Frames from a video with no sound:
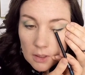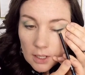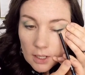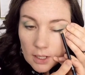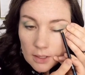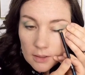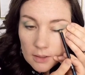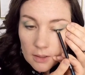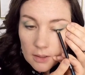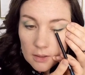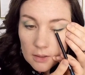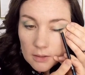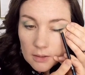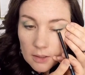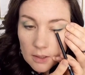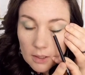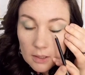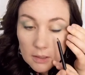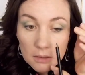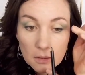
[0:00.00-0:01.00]
eyeliner
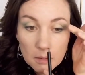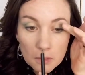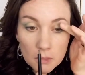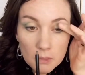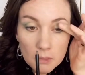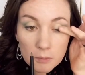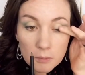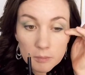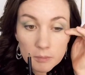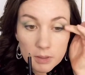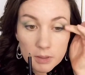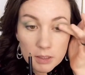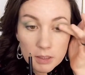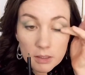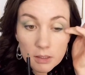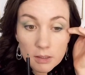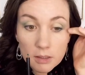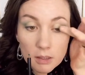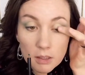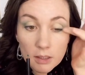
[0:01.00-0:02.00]
line. Oop,
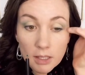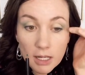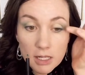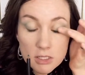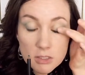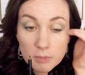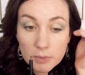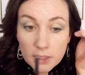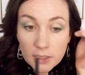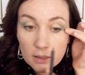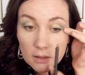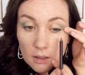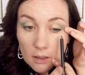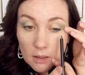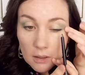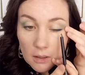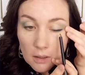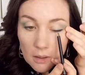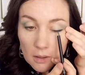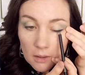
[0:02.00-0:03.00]
and a little lash plate in
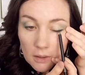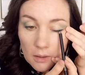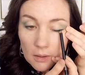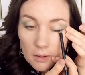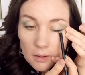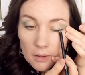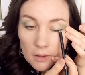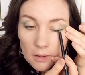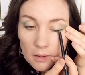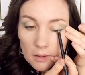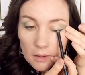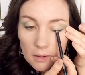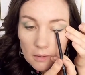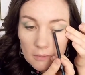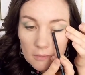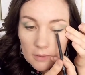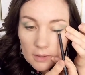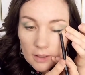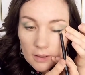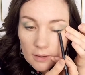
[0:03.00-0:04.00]
there,
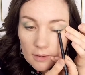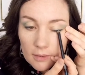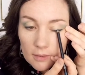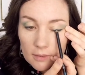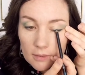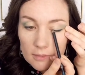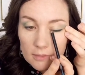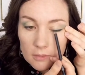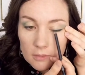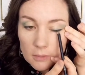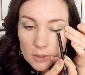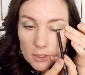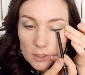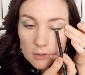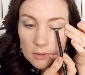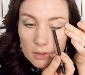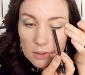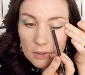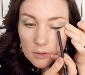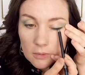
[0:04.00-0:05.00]
over there. And this is where
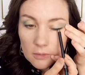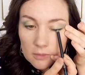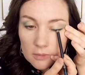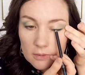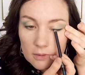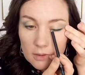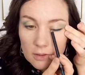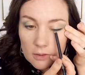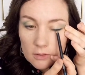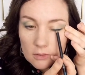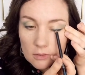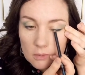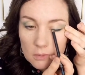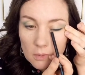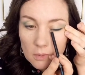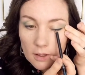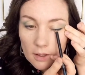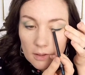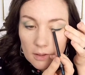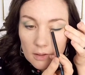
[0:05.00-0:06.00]
you get to go as thick as you
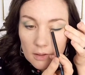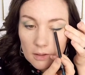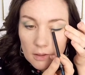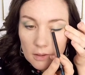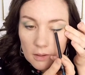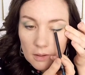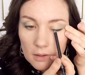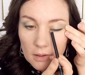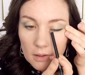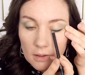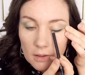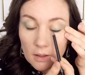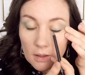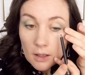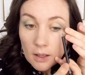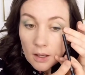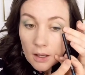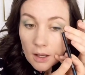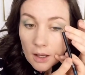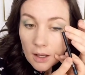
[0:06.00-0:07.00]
want.
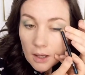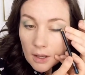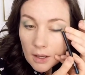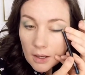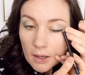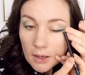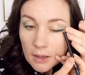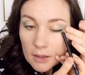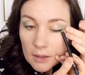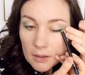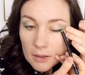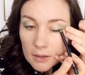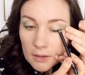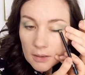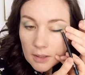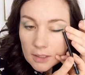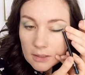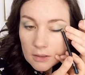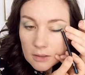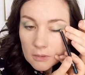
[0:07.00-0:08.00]
I
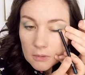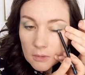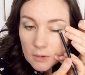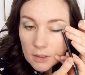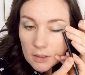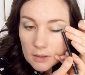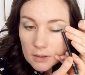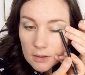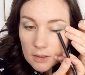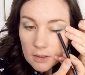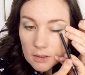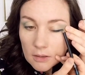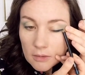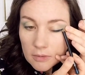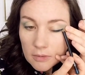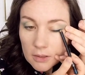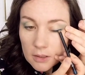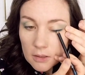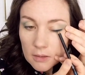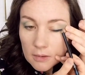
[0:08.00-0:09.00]
like to do a little
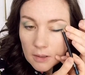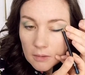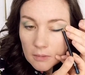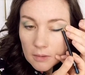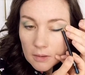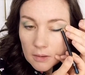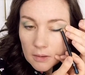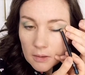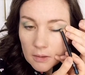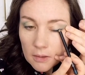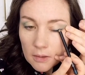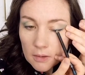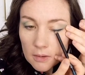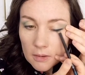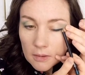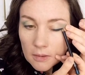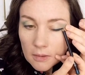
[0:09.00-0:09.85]
thicker out here.